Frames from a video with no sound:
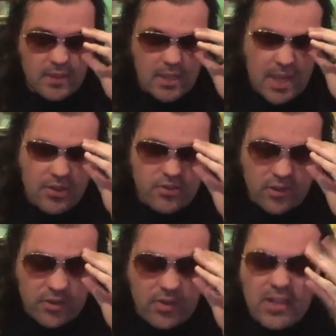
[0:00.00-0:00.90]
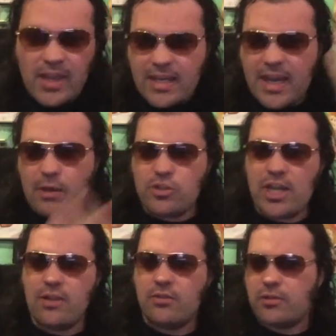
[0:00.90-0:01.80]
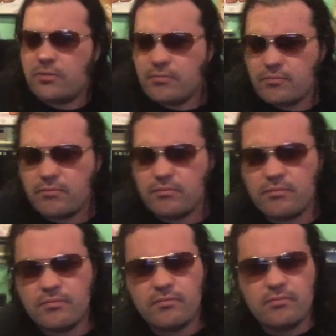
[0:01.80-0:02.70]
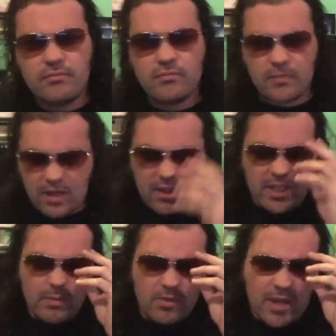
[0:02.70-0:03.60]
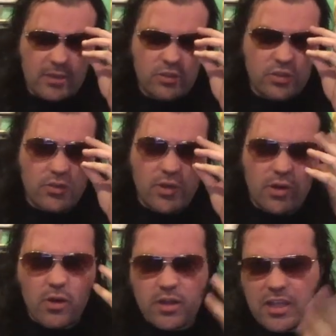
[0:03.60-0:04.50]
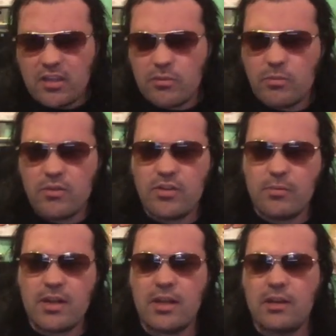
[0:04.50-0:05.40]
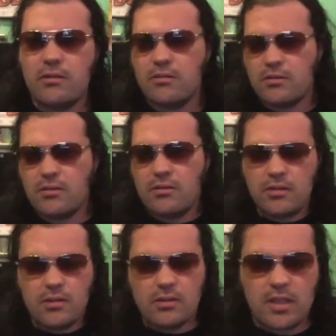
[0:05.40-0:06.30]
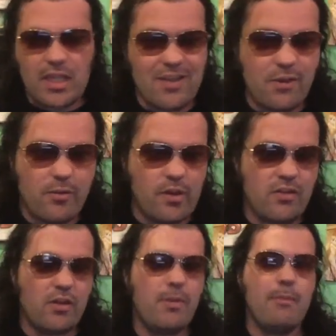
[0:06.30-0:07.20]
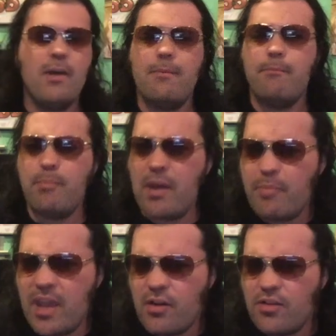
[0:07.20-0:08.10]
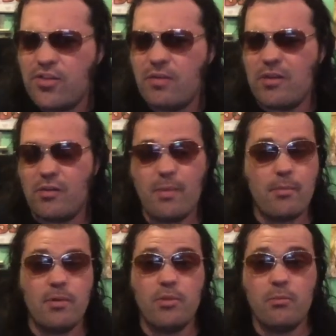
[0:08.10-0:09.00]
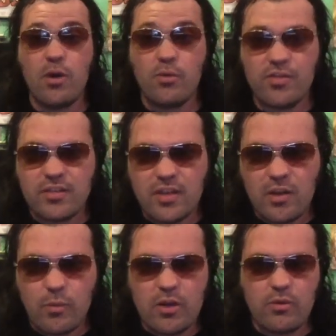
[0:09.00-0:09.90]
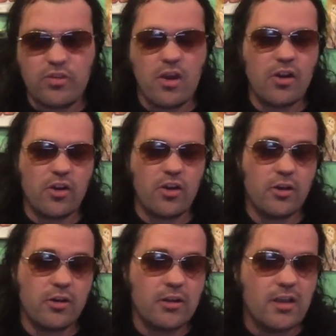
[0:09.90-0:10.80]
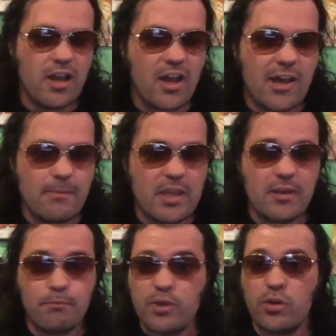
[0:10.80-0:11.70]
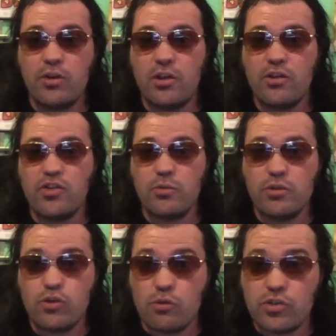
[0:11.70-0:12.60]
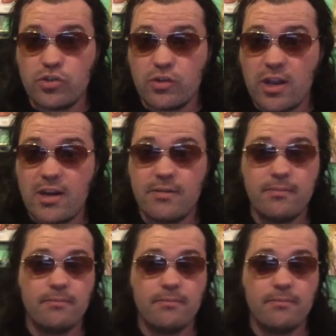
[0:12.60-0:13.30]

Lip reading: And it sucks because I like Kyle Chandler. And I like him as an actor too, you know, I like some of the movies he's been in. Even though my parents, they remember him the most when he was younger in Pure Country with George Strait.